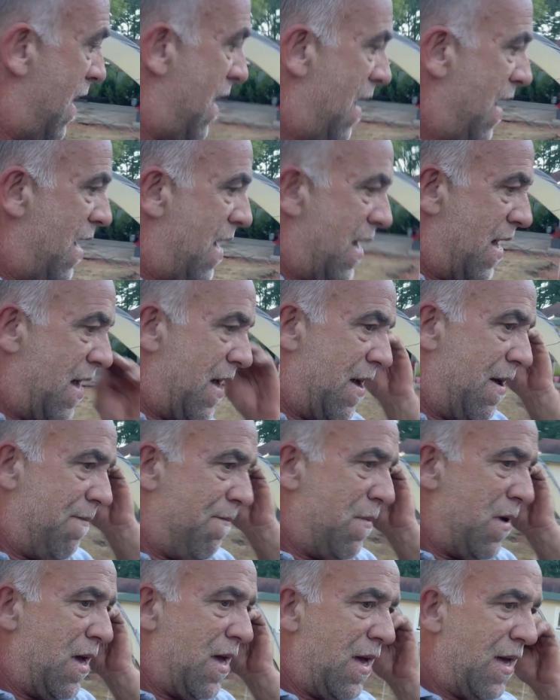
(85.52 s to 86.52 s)

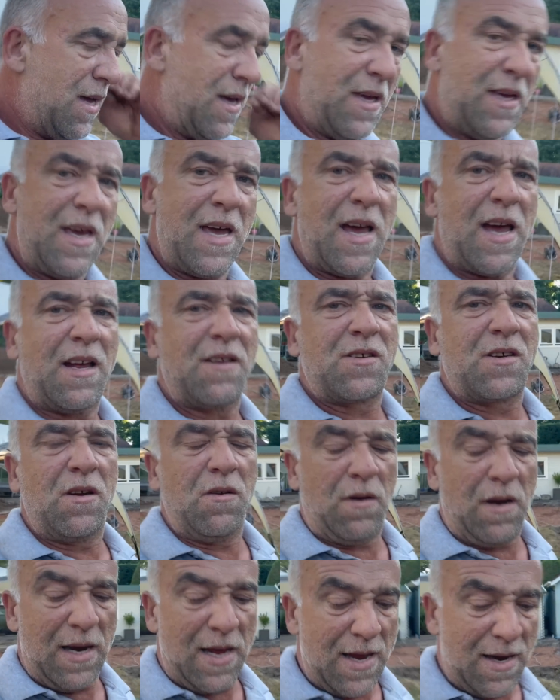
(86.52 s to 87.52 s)
Um, yeah, so
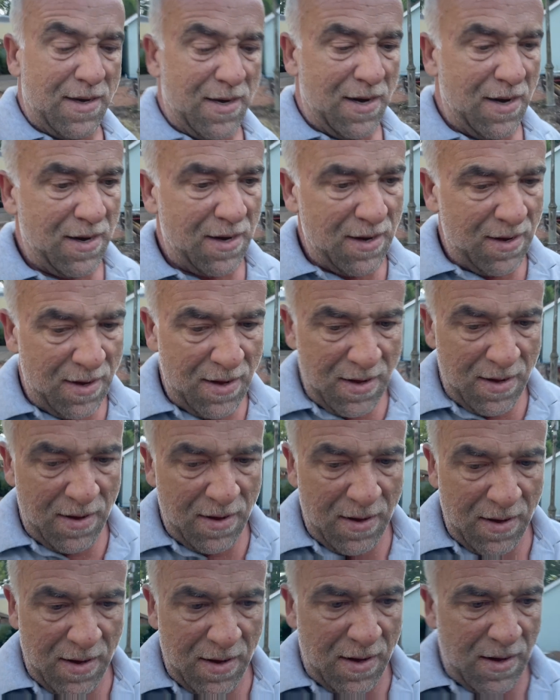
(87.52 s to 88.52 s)
glad
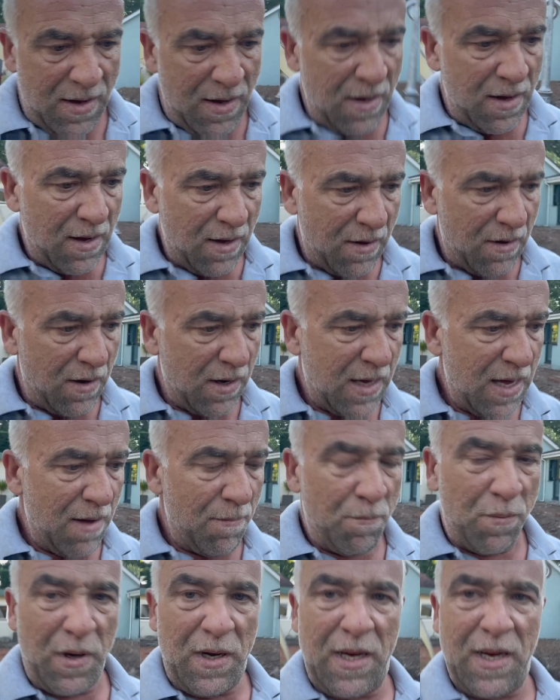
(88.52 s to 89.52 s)
I got a
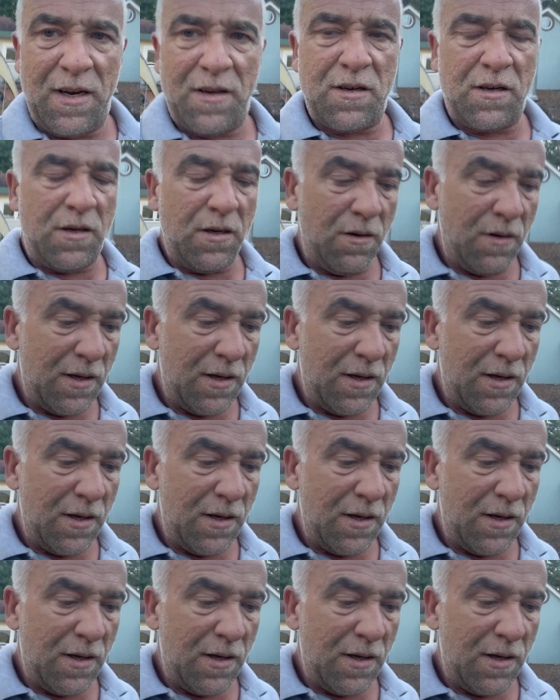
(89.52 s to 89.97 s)
company in to do